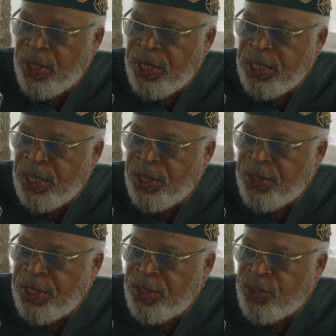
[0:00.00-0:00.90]
and the
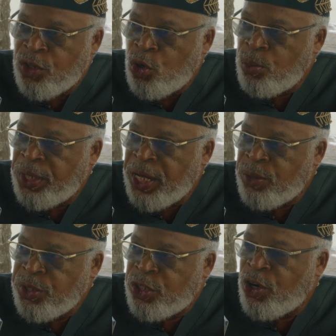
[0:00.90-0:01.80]
other is the
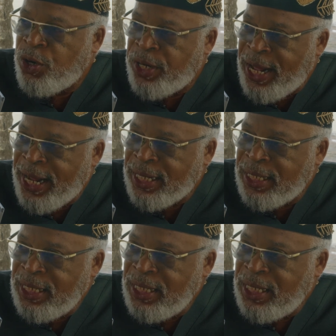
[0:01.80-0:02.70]
Homeland Return Act.
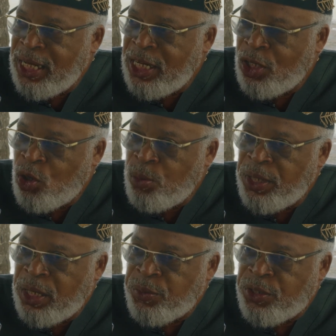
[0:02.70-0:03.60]
And the
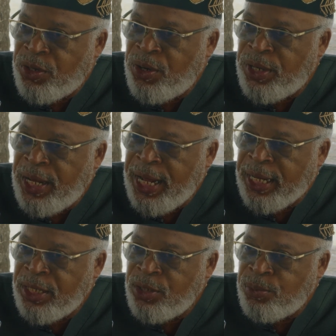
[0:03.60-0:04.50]
Homeland Return
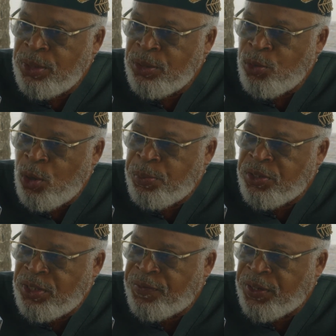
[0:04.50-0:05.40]
Act is more
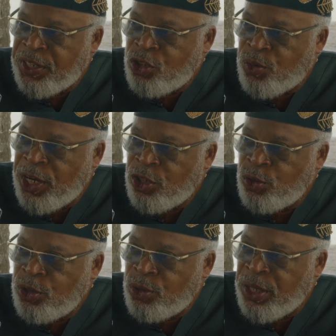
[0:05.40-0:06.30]
specifically trying
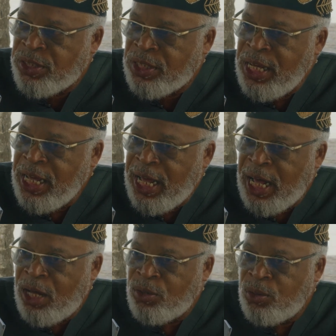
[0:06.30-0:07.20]
to address
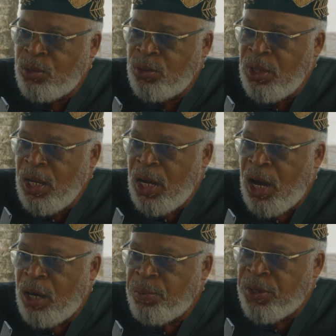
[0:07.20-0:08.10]
how do
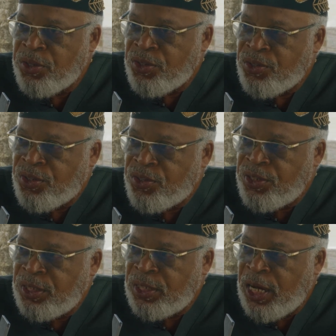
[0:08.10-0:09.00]
our brothers and
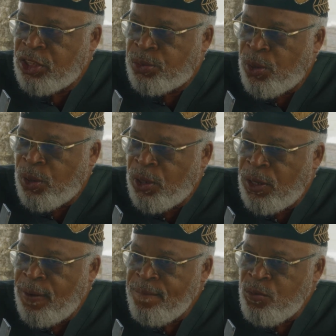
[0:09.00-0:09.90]
sisters in the
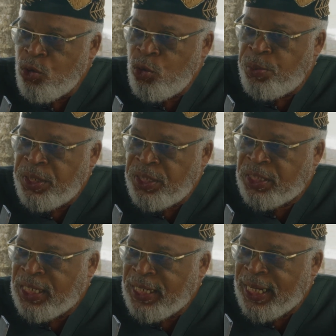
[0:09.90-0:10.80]
diaspora who've been
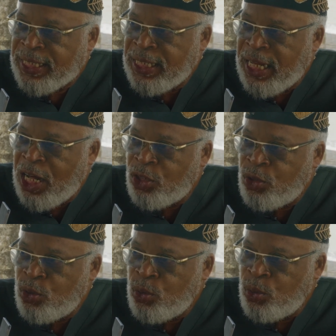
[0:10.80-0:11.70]
disconnected, how do
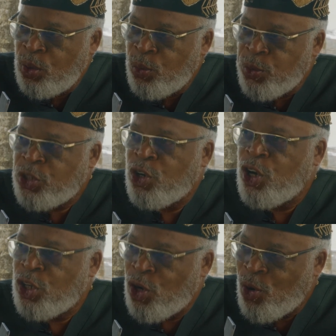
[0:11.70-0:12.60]
you
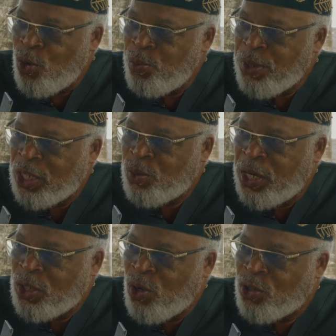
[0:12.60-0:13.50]
return home? That's
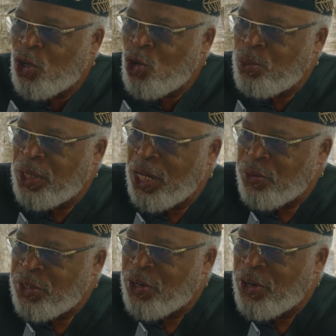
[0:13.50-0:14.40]
why they call it the
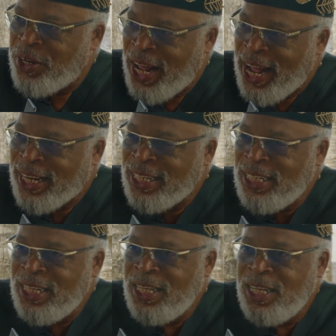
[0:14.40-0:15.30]
Homeland Return Act.